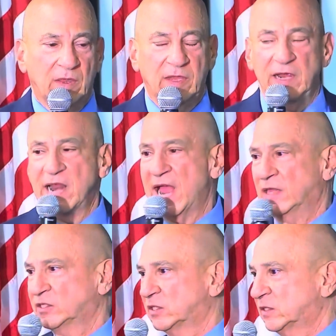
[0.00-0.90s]
the
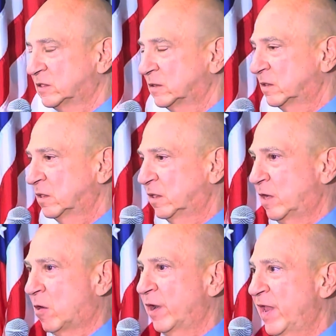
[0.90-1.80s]
analysis
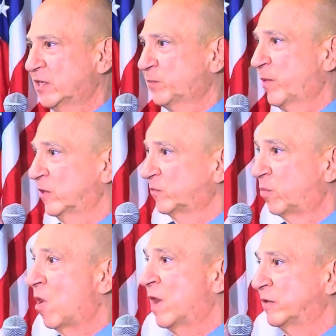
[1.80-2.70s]
that our experts
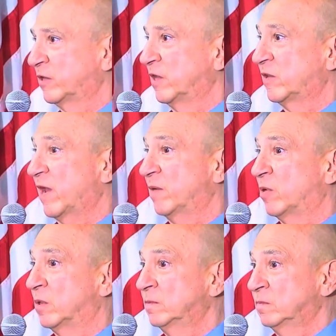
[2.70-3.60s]
brought to the
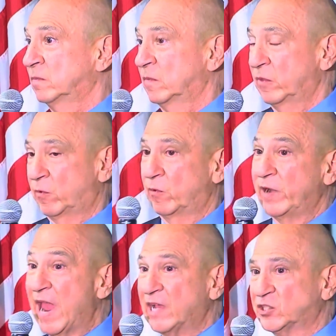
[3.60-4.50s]
table,
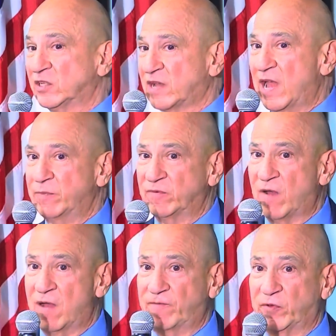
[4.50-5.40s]
reaction time of
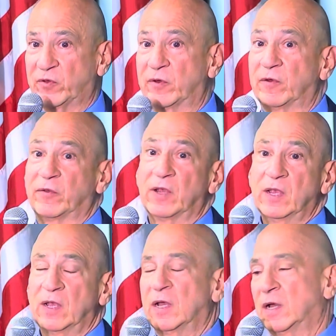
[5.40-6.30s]
officers,
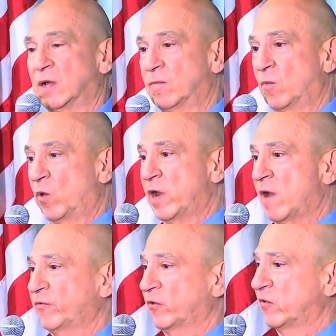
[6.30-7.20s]
um, what
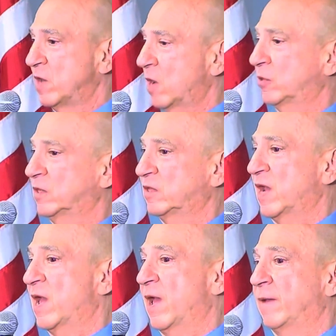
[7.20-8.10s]
officers know at the
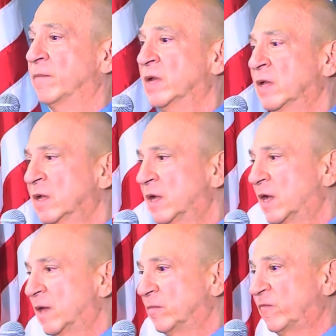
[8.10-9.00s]
time,
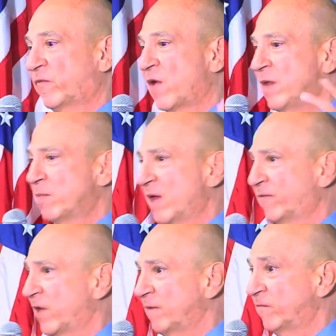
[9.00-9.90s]
uh, frame by
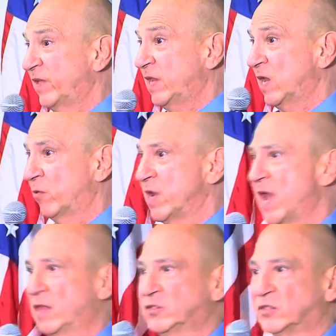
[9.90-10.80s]
frame video
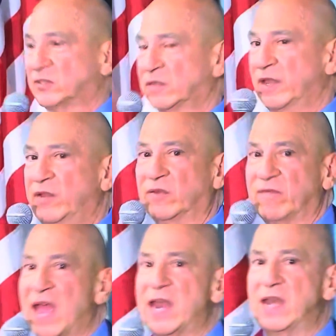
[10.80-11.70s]
analysis, things
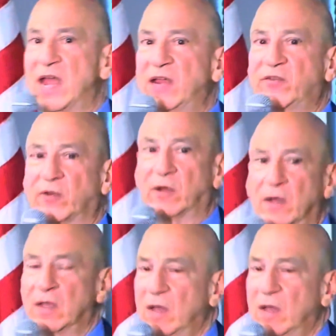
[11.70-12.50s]
of that nature